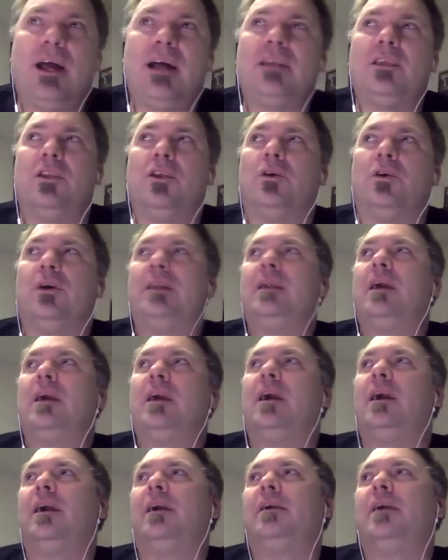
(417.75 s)
you know what?
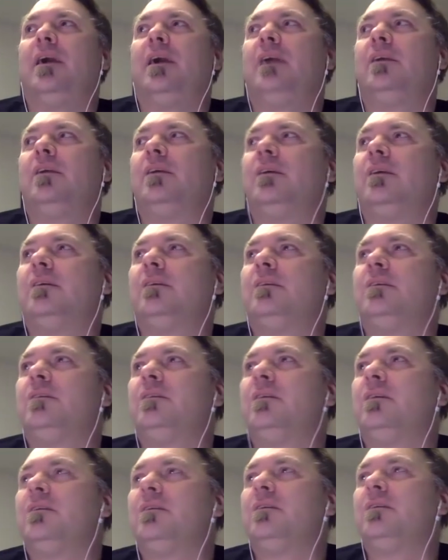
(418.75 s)
I
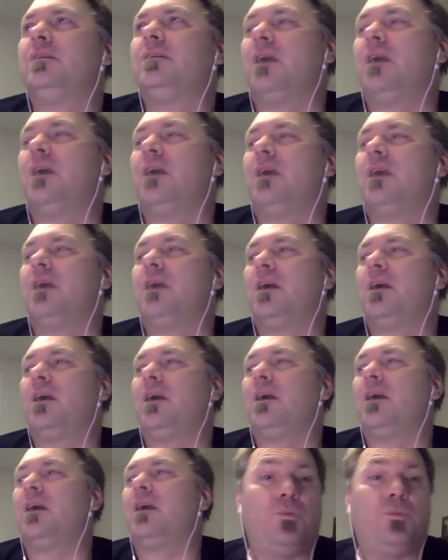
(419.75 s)

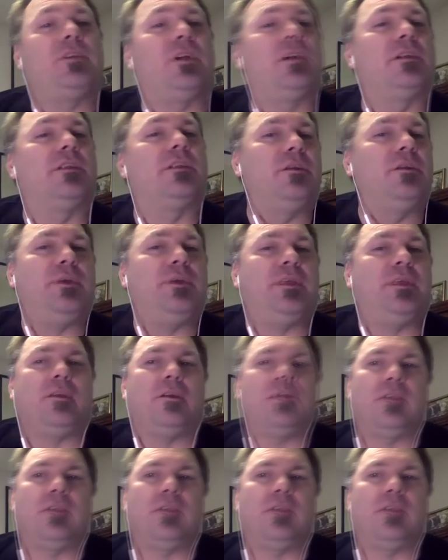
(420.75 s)
will start a little bit there.